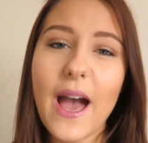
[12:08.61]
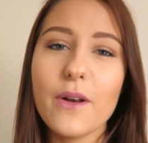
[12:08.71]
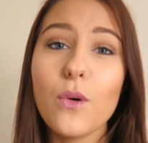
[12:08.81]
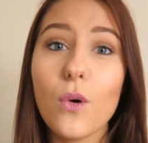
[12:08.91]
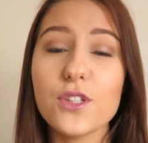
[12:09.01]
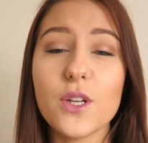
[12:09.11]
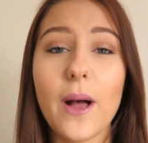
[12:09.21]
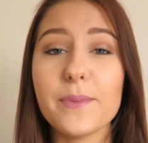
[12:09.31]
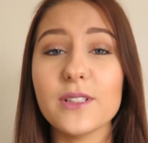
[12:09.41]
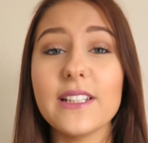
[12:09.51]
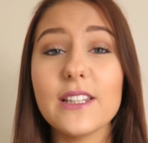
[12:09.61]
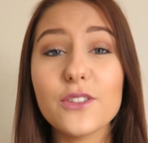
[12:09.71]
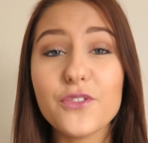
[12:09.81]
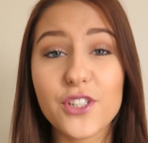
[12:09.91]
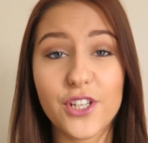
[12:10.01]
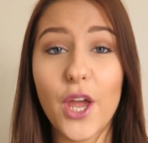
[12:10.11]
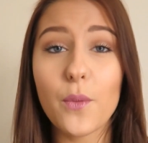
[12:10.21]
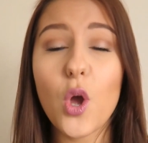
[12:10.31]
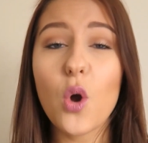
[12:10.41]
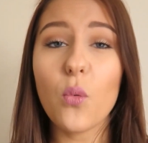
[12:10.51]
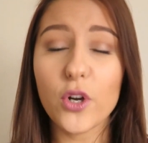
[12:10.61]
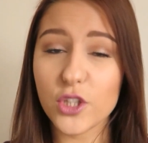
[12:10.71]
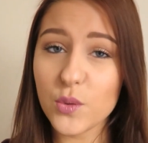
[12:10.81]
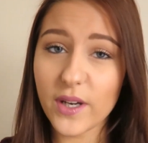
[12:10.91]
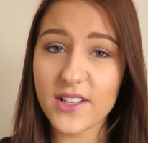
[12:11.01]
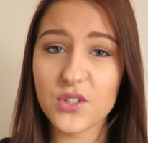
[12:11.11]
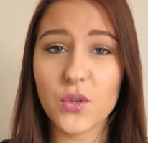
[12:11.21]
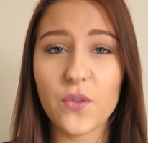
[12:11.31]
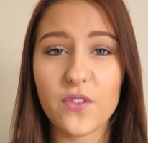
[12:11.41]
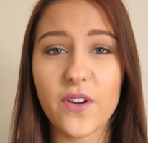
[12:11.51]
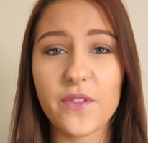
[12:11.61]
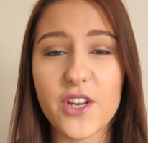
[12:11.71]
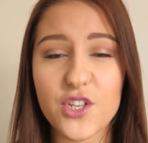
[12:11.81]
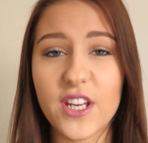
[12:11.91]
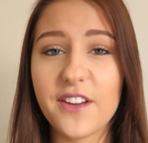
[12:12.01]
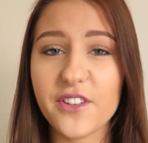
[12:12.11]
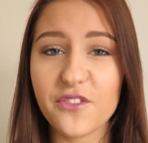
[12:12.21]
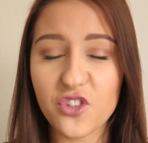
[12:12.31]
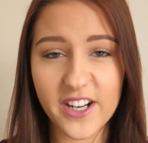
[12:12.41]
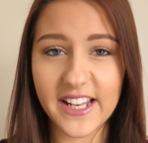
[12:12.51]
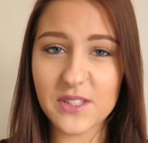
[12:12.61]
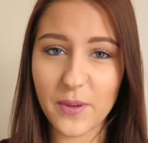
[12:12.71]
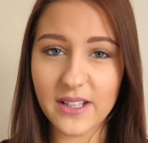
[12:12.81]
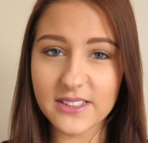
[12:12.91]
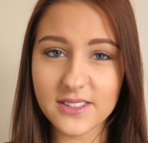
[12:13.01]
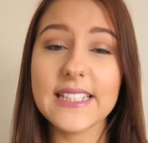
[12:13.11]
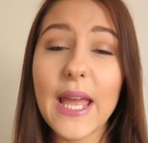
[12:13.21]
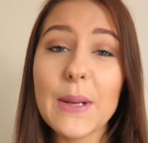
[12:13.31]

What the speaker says: and I'd also absolutely love to know what you guys thought of the foundation if you've tried it as well.